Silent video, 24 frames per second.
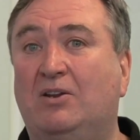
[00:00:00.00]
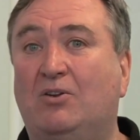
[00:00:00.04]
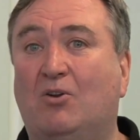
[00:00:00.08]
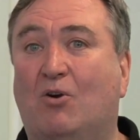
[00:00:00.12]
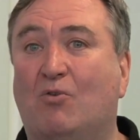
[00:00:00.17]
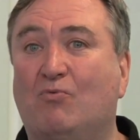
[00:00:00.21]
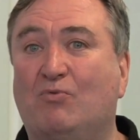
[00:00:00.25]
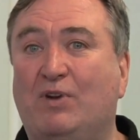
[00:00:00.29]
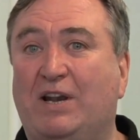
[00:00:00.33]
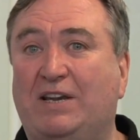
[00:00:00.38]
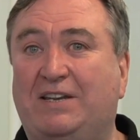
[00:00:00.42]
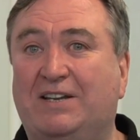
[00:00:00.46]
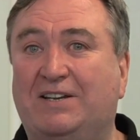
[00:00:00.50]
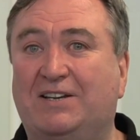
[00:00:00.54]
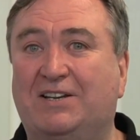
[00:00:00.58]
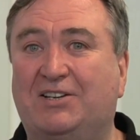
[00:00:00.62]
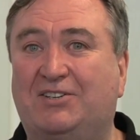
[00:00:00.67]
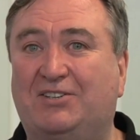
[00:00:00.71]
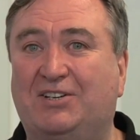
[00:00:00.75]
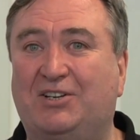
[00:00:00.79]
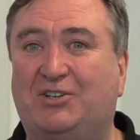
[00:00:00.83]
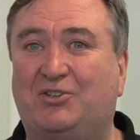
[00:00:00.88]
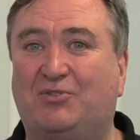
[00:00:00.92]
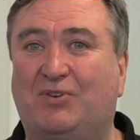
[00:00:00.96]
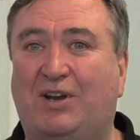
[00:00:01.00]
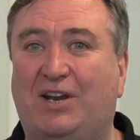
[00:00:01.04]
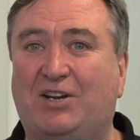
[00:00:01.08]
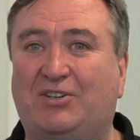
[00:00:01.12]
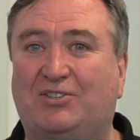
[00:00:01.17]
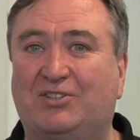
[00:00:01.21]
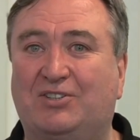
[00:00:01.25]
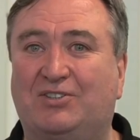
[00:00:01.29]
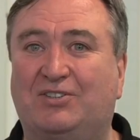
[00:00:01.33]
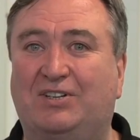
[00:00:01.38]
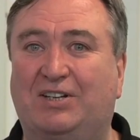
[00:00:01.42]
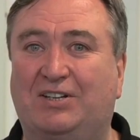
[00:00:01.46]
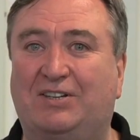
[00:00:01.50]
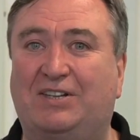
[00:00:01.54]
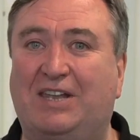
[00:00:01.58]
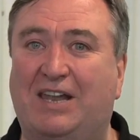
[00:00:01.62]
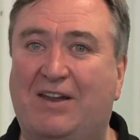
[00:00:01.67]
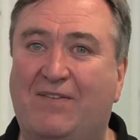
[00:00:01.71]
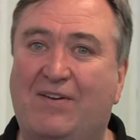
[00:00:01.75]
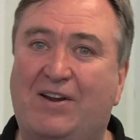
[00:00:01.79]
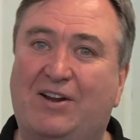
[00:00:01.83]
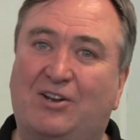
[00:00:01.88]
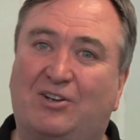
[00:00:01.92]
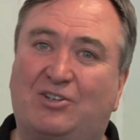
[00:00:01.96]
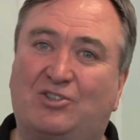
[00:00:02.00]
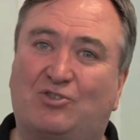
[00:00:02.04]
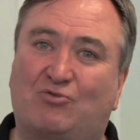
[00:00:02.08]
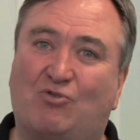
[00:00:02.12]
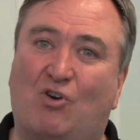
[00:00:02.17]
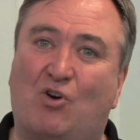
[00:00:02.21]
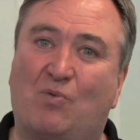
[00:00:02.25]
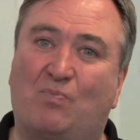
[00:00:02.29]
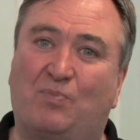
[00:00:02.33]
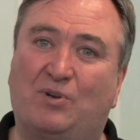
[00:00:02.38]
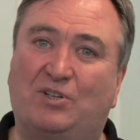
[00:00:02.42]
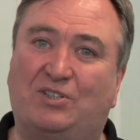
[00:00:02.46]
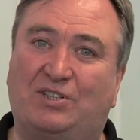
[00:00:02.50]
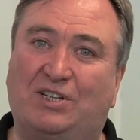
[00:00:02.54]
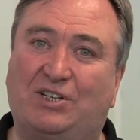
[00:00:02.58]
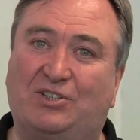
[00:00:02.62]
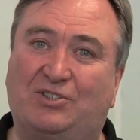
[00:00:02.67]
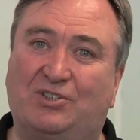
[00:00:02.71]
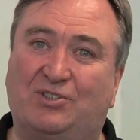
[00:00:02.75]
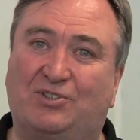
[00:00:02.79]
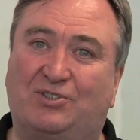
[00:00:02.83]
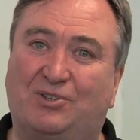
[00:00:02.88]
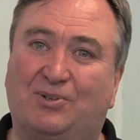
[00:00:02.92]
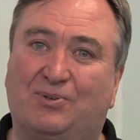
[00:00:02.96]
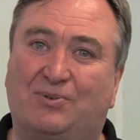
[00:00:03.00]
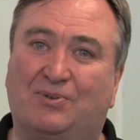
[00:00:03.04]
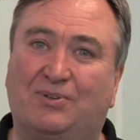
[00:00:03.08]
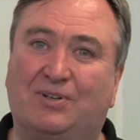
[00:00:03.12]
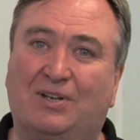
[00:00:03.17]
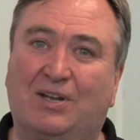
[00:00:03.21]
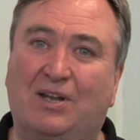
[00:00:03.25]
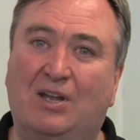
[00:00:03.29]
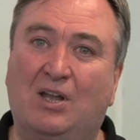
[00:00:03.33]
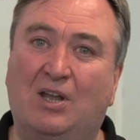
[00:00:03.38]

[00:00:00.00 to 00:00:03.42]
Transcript: not reading the situation that they're in a strong position too.